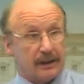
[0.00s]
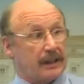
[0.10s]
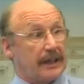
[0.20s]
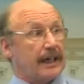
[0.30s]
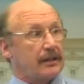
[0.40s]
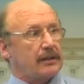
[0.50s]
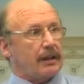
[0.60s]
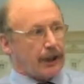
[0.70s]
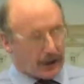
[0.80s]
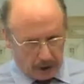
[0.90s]
And nursing,
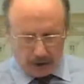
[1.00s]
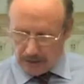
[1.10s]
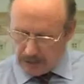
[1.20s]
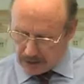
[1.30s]
again, has got a